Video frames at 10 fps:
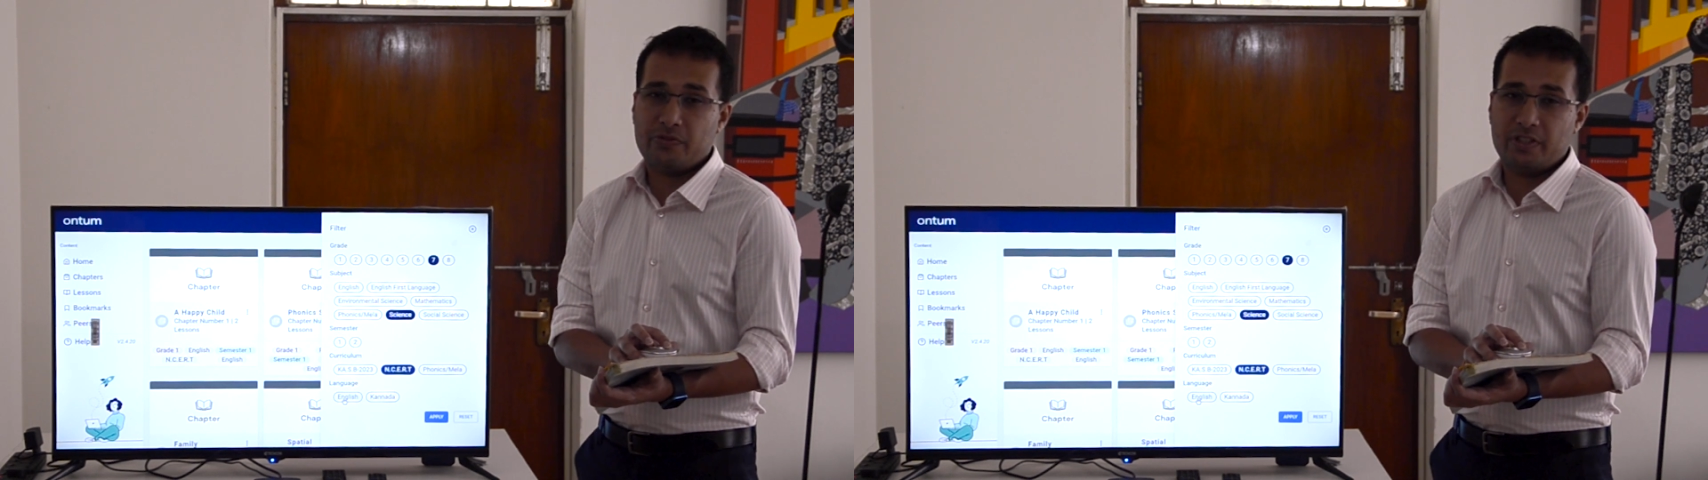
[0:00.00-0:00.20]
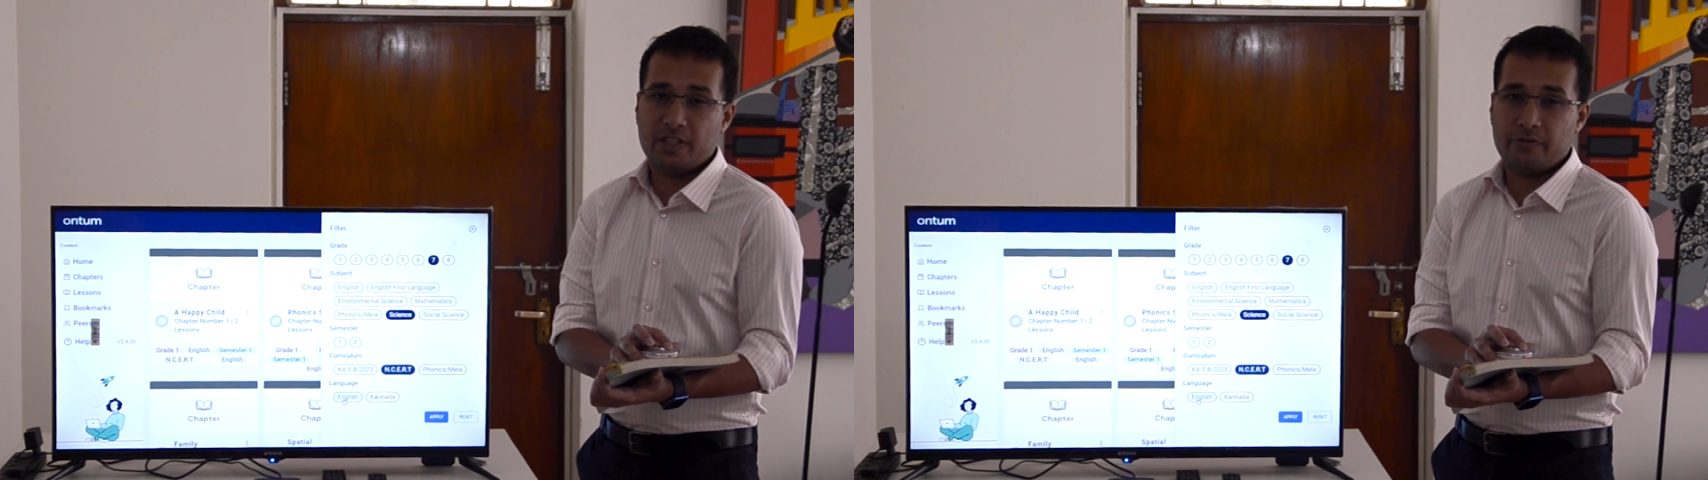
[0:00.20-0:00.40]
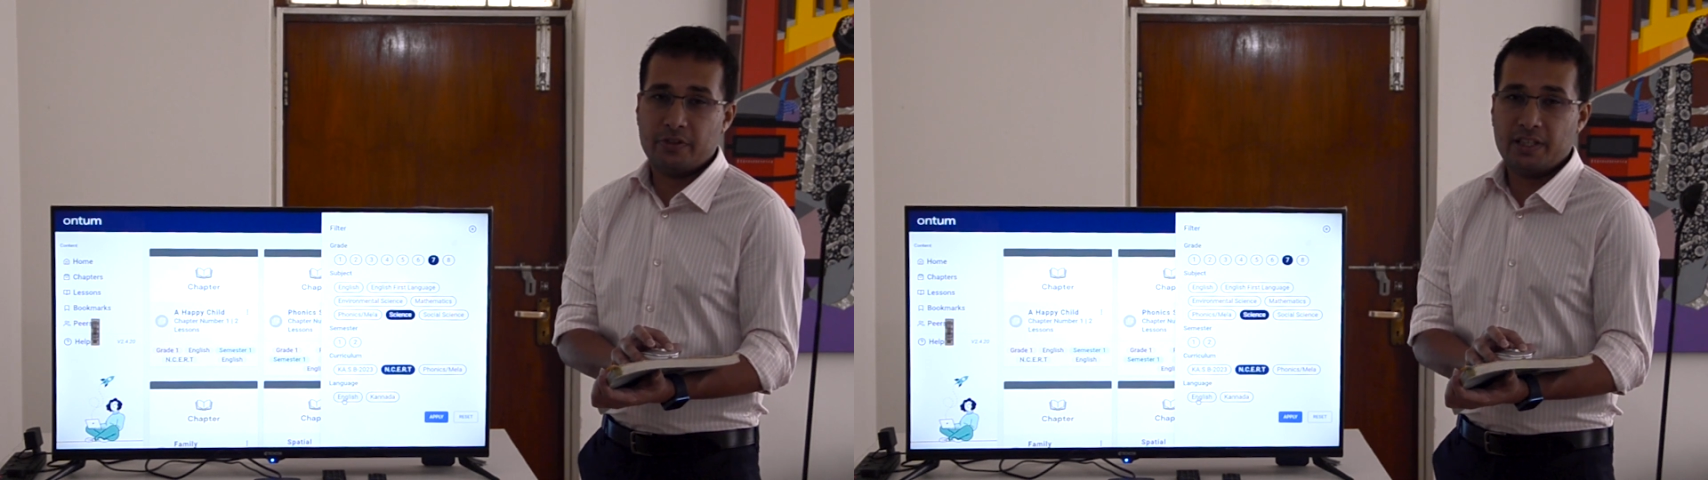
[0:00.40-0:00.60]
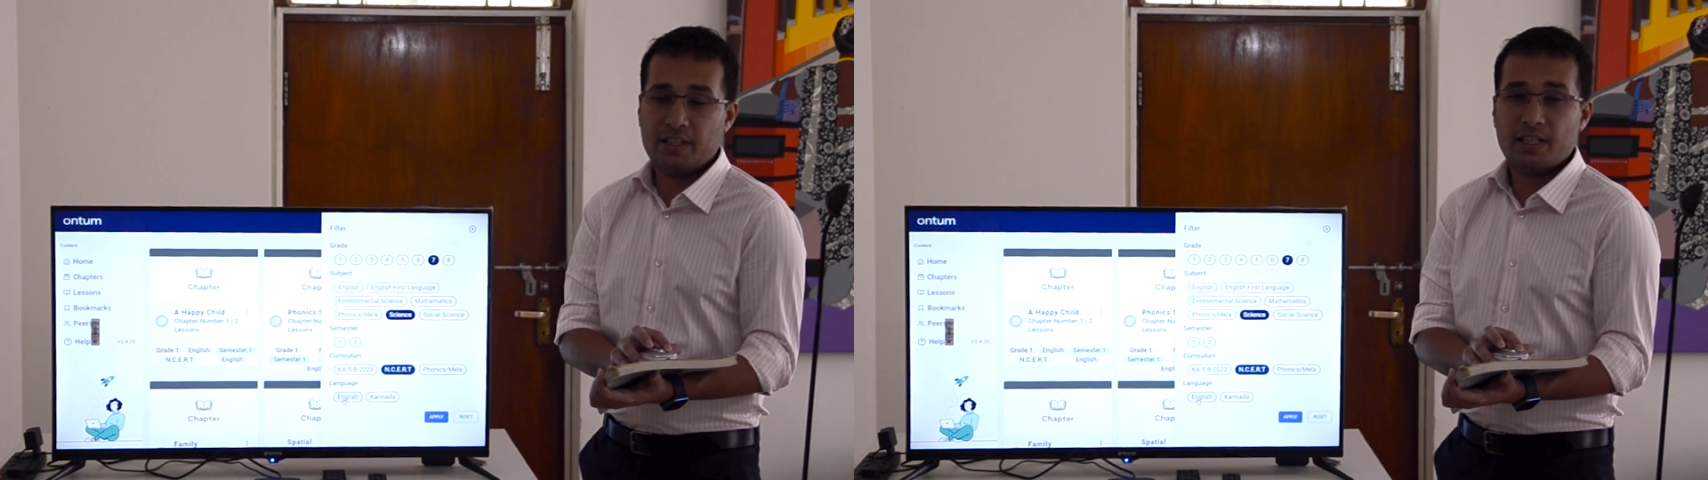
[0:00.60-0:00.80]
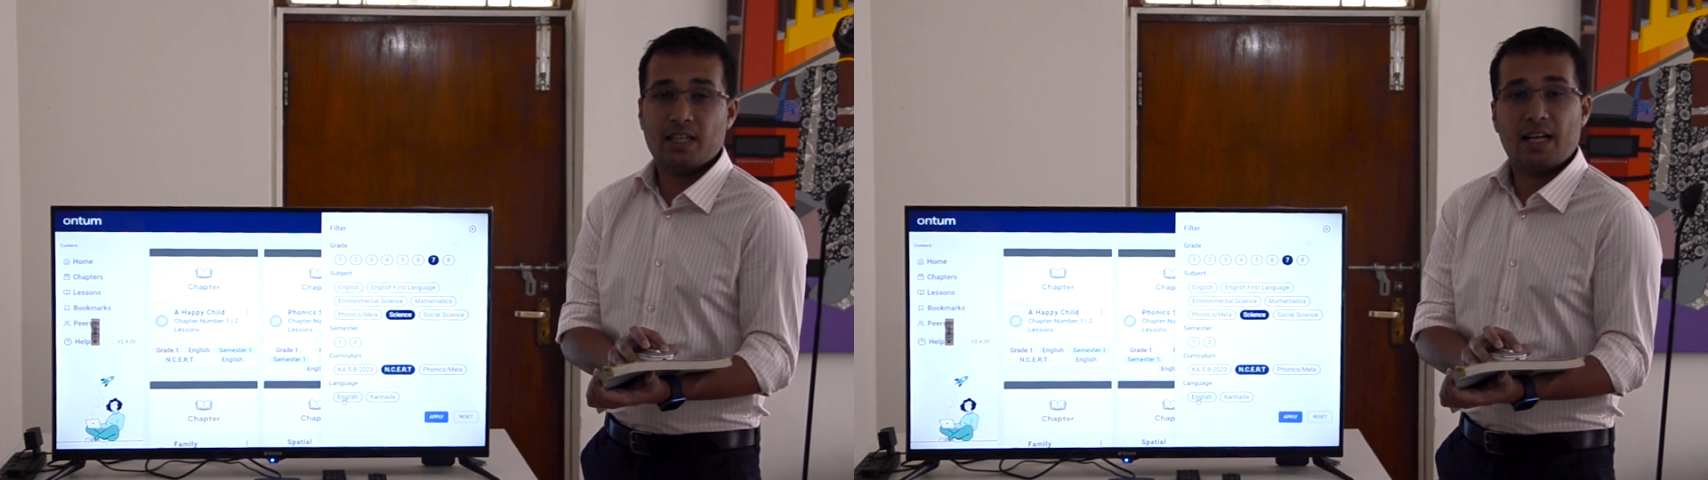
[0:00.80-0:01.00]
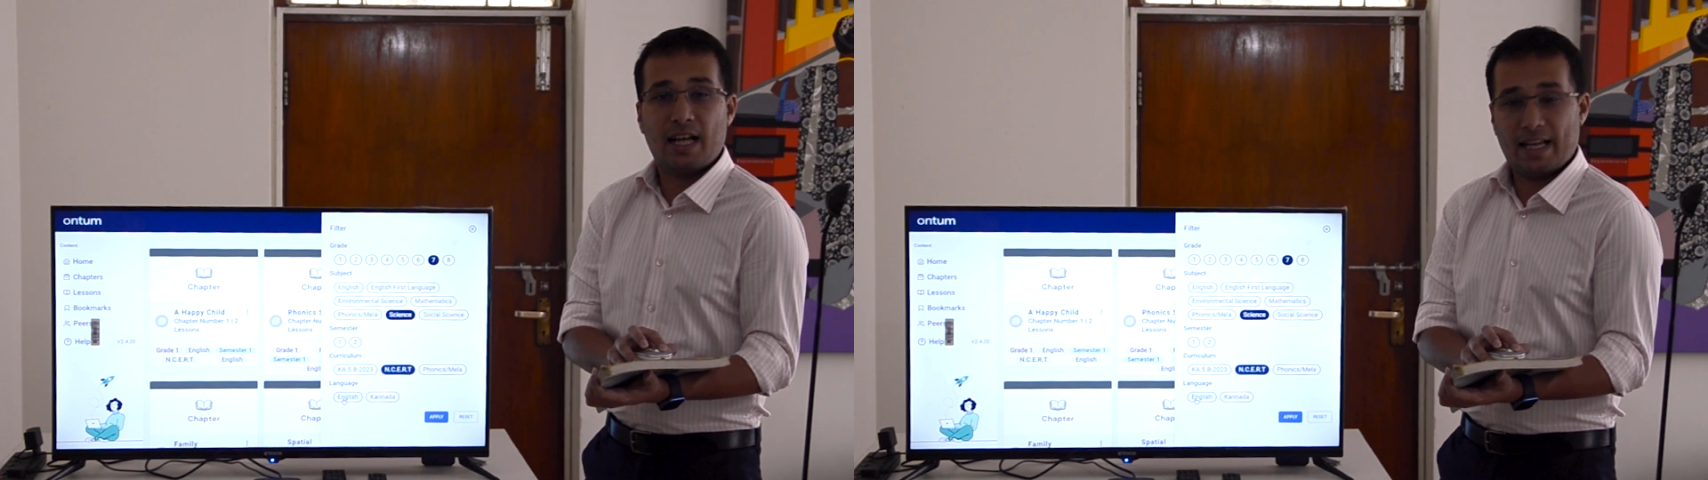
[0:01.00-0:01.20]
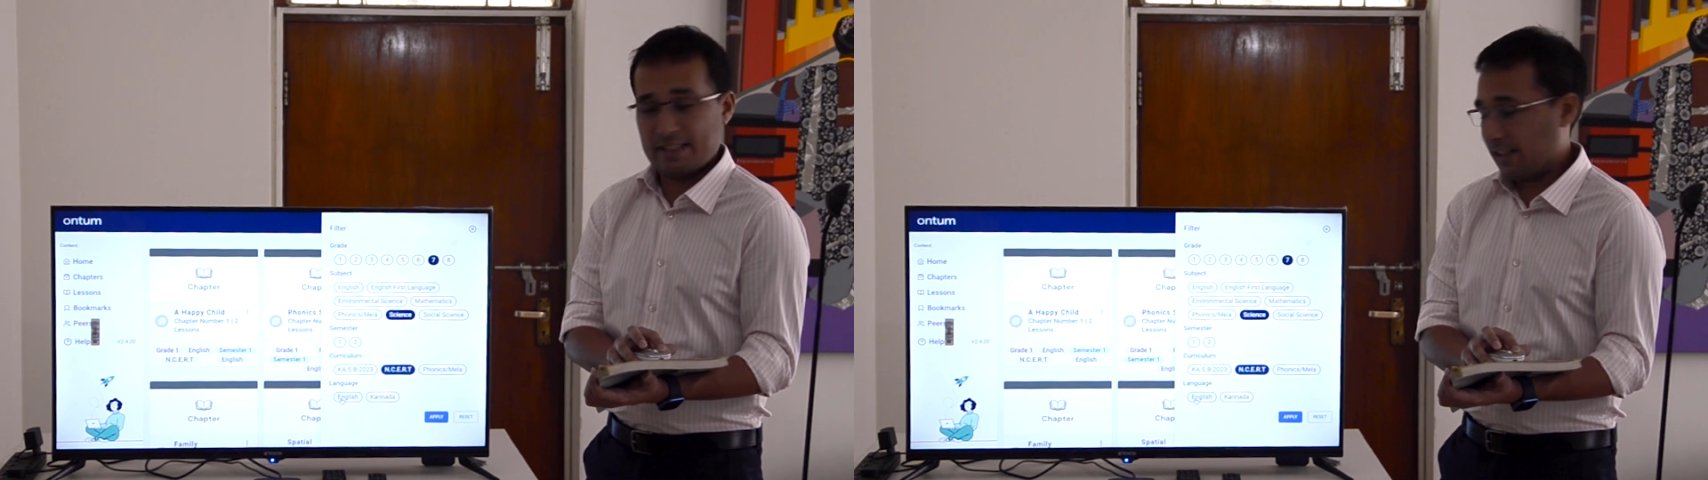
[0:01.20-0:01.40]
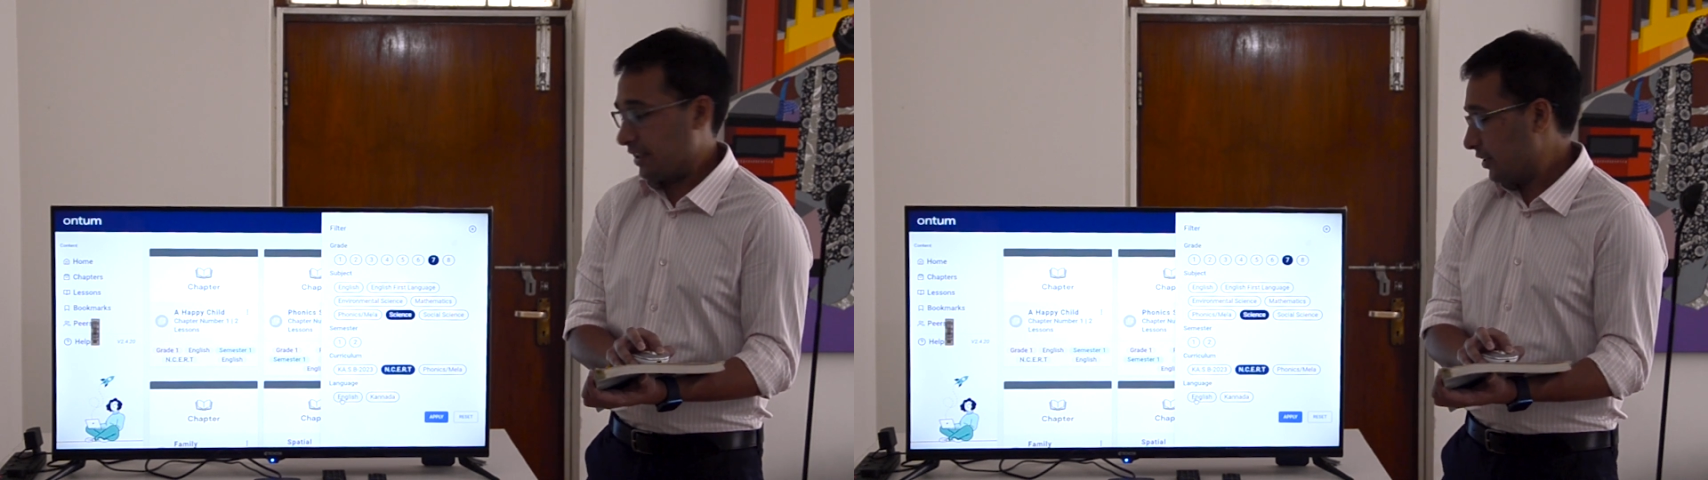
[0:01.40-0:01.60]
delivery as
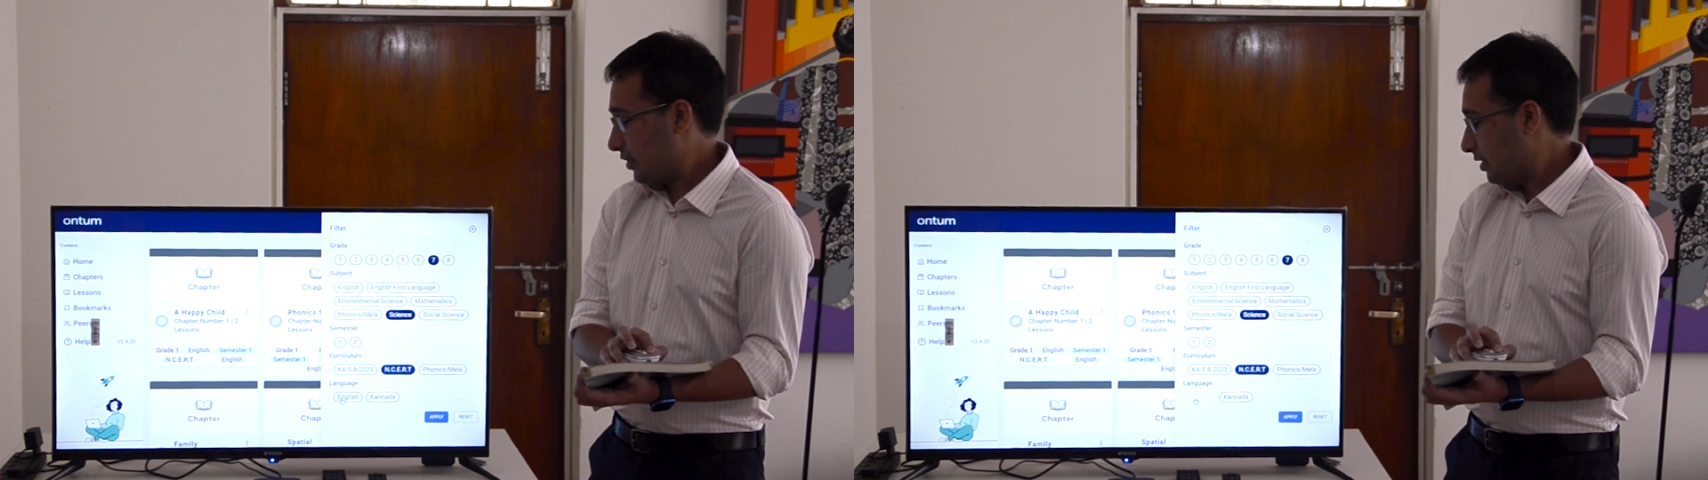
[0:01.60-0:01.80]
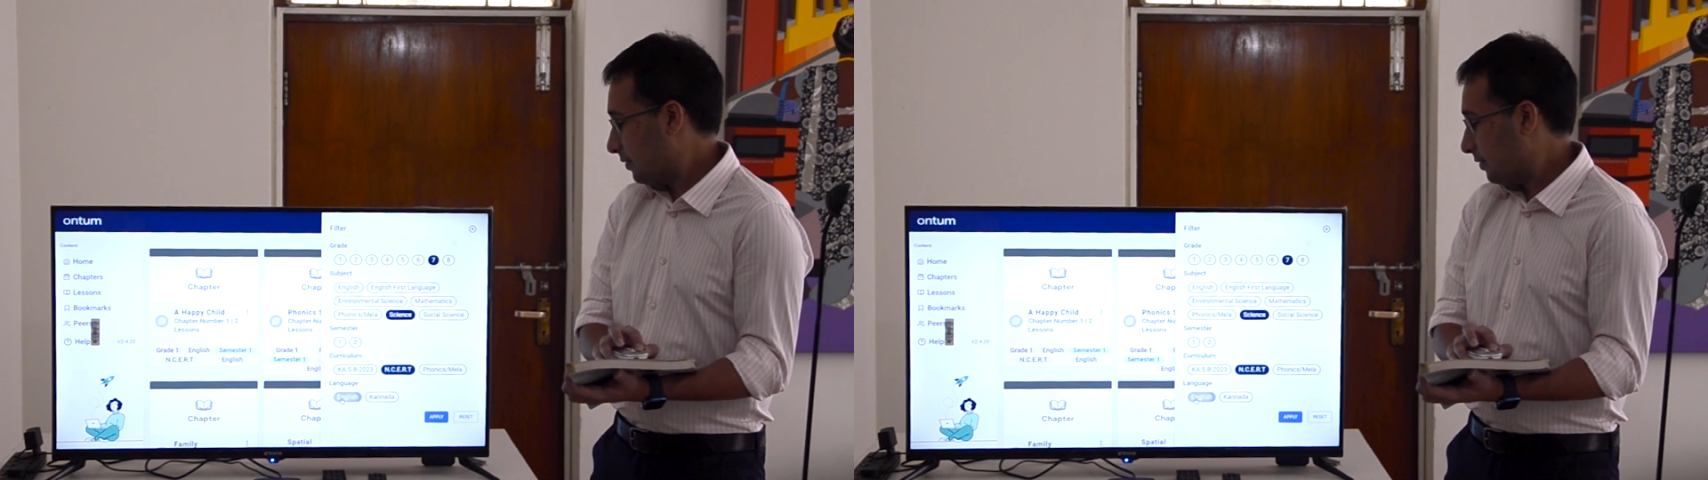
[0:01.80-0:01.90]
English.